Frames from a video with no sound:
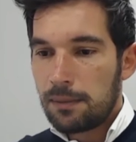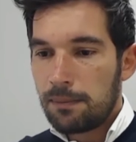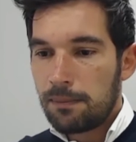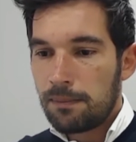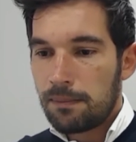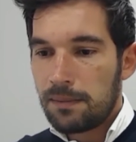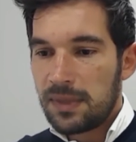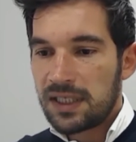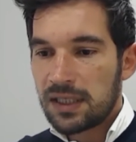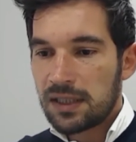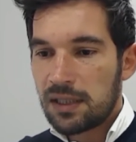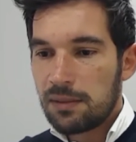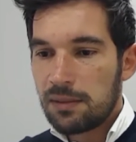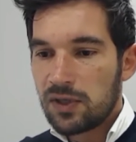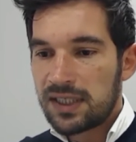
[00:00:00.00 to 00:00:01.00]

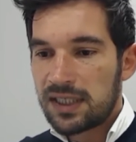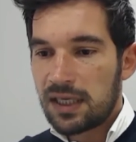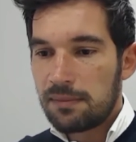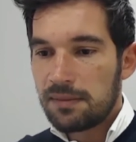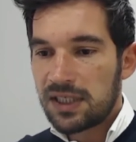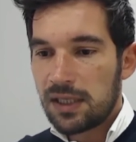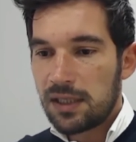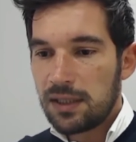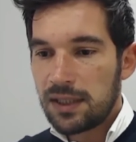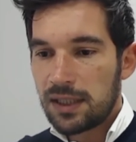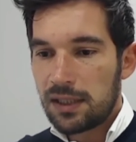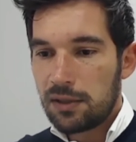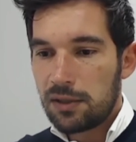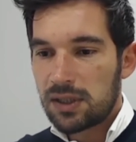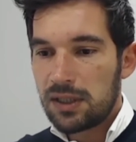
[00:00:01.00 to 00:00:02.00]
mesenchymal stem cells
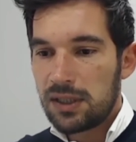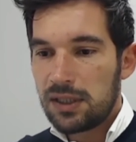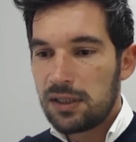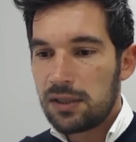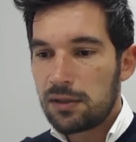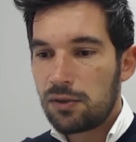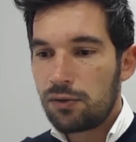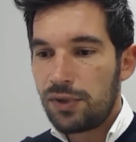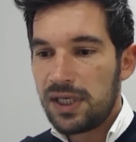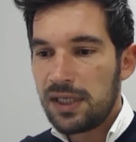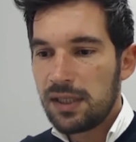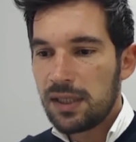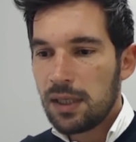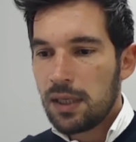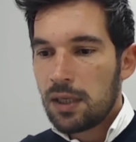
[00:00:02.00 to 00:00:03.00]
here in green